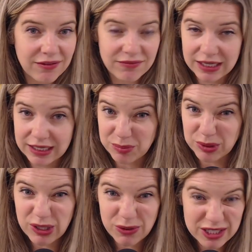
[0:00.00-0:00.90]
Again,
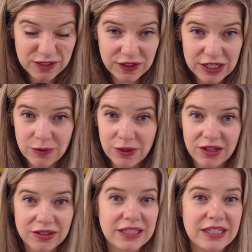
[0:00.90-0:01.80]
below this video,
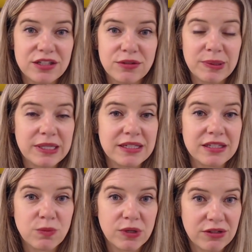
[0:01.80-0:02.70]
I'll link to
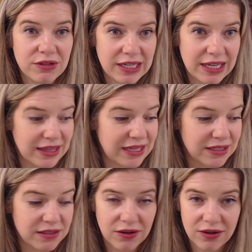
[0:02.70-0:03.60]
places where you can get
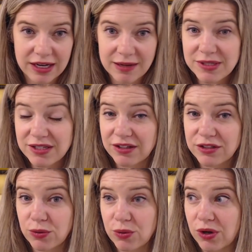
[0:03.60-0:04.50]
these on Amazon's,
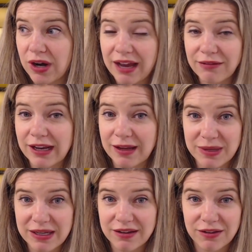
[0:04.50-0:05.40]
or I
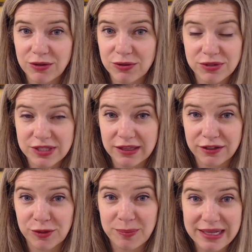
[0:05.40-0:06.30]
recommend a local
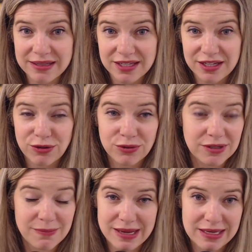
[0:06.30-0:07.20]
seller, Benzie, who's an
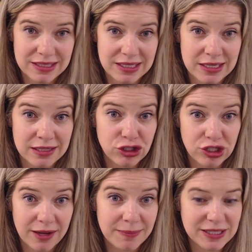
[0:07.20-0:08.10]
amazing
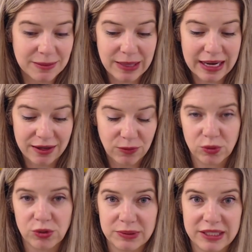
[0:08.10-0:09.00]
shop to buy
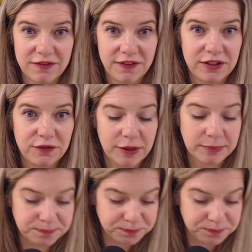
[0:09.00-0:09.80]
wool blend felt from.